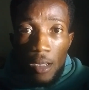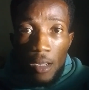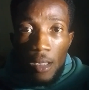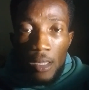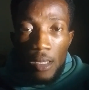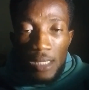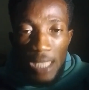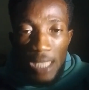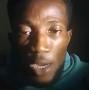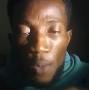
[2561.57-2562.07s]

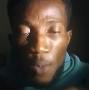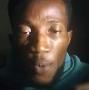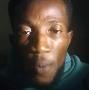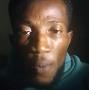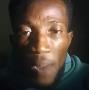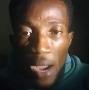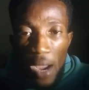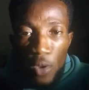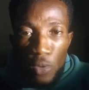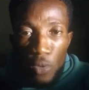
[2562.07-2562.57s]
Set up your
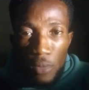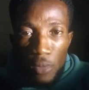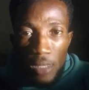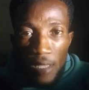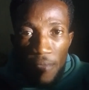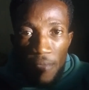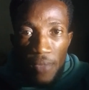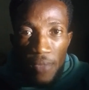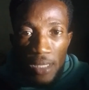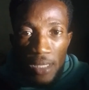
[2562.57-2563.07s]
bio.
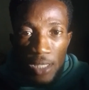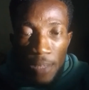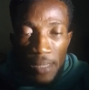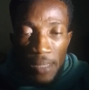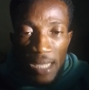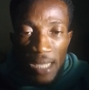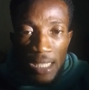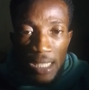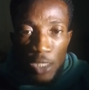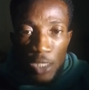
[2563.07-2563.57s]
If it's something
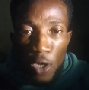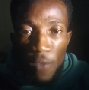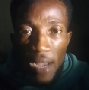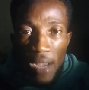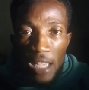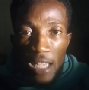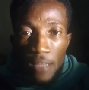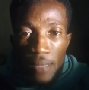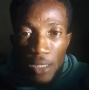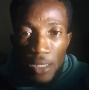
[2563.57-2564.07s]
that needs cover
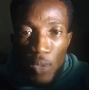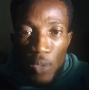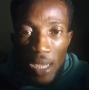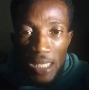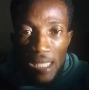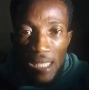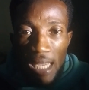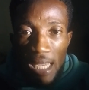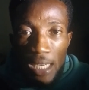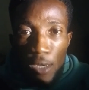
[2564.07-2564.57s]
image, go and
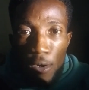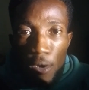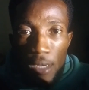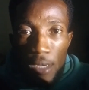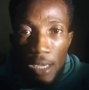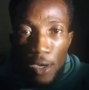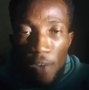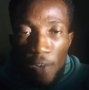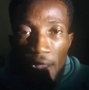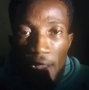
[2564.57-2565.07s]
design a
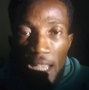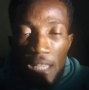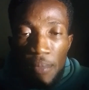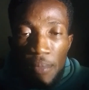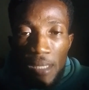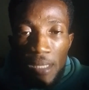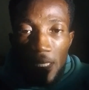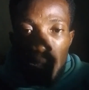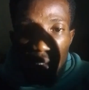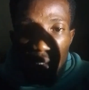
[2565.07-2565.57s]
cover
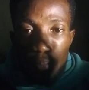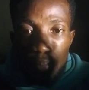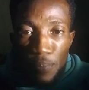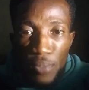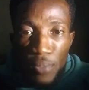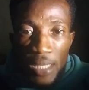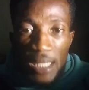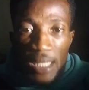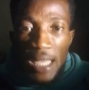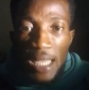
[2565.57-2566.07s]
image. Put
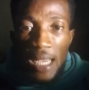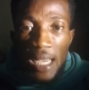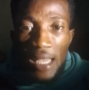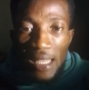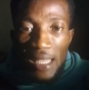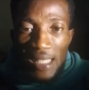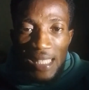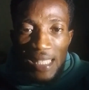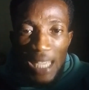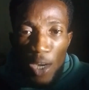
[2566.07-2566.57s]
it there.
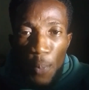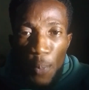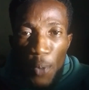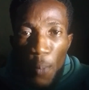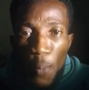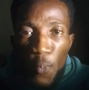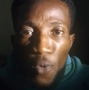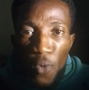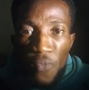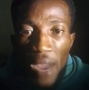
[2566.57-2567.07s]
Set up your
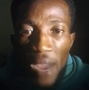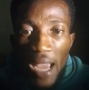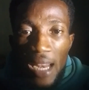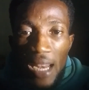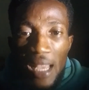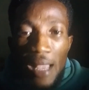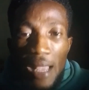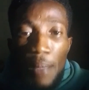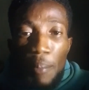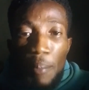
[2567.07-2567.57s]
profile.
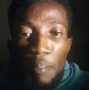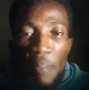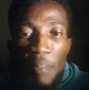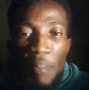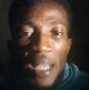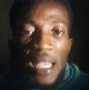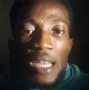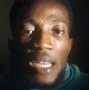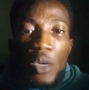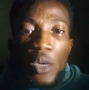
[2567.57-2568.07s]

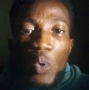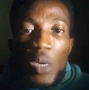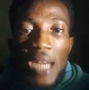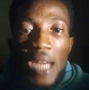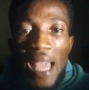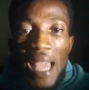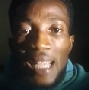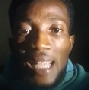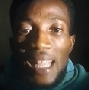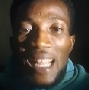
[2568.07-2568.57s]
Make it look
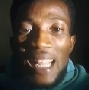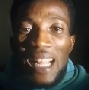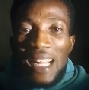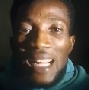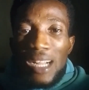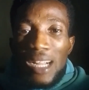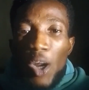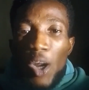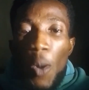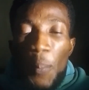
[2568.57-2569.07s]
like a
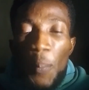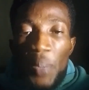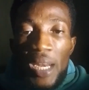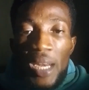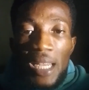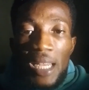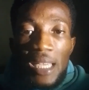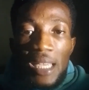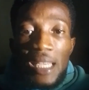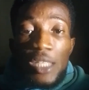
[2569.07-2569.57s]

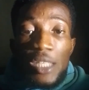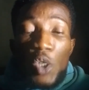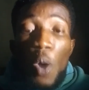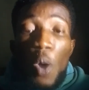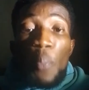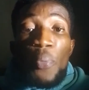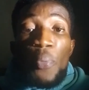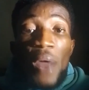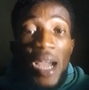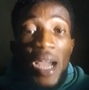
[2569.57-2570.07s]
company. It's
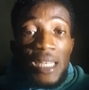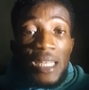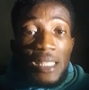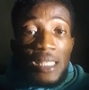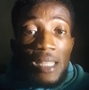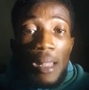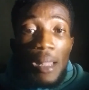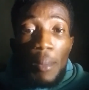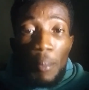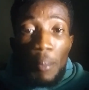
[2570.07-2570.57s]
called brand.
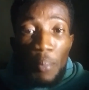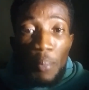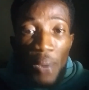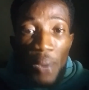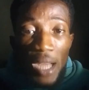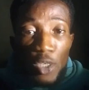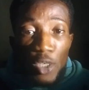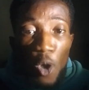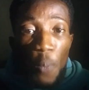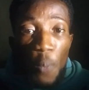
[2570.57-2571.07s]

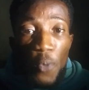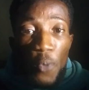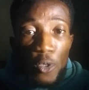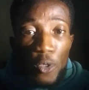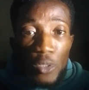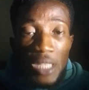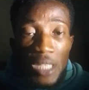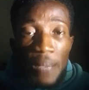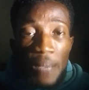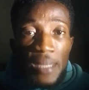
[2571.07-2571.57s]
Brand up your
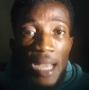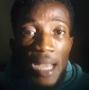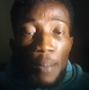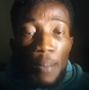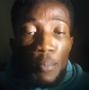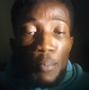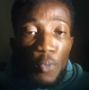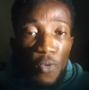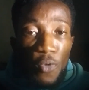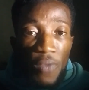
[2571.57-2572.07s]
social media
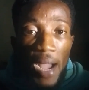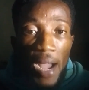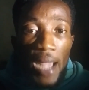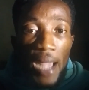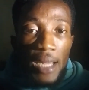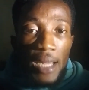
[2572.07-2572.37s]
profile.